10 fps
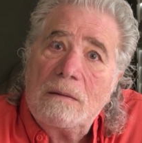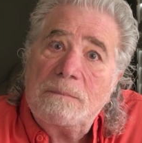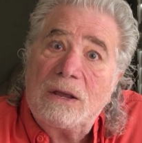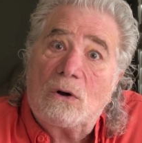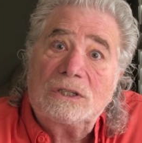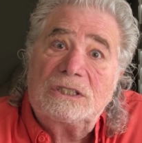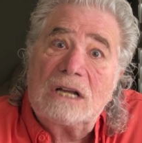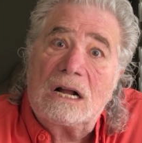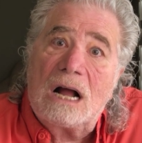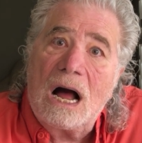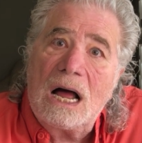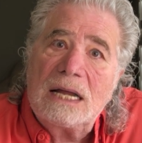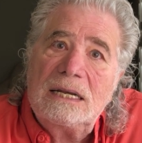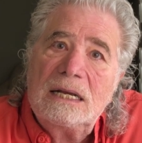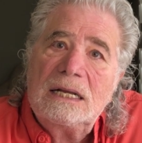because the
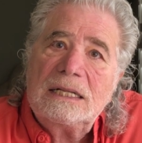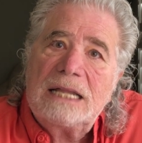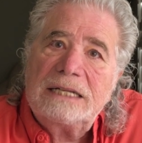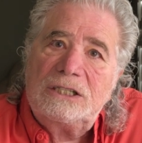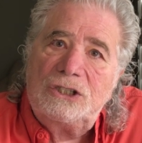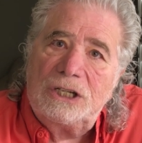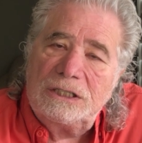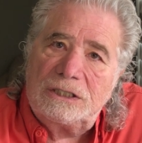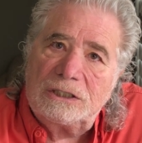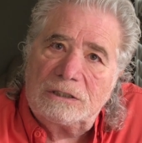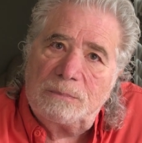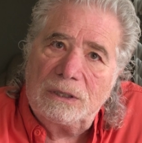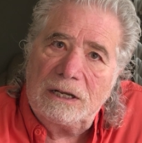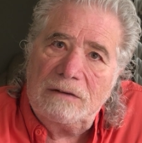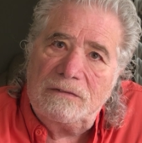God that Jesus
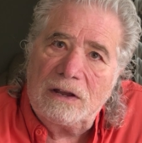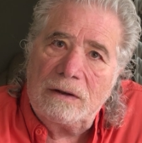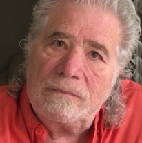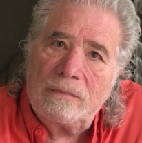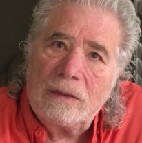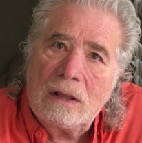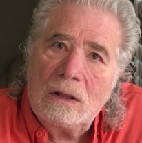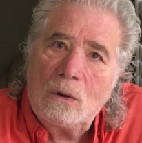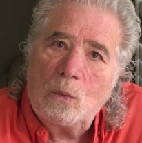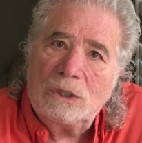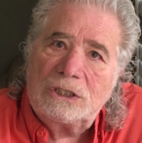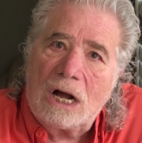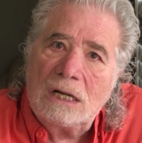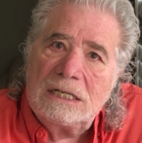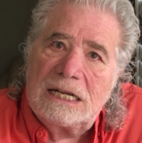believed in was
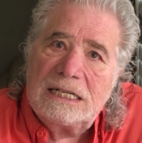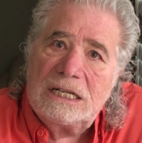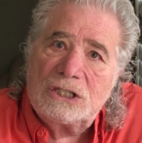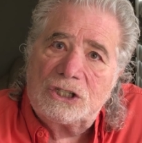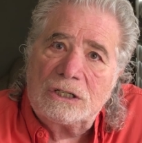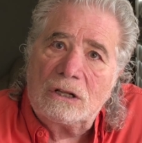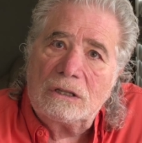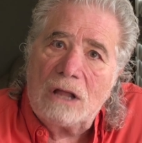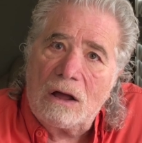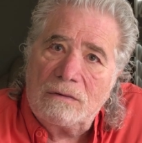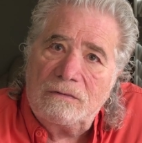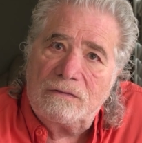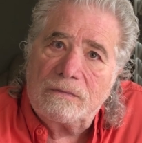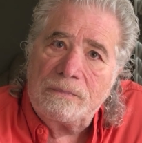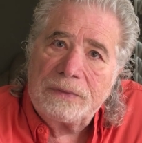unconditional love.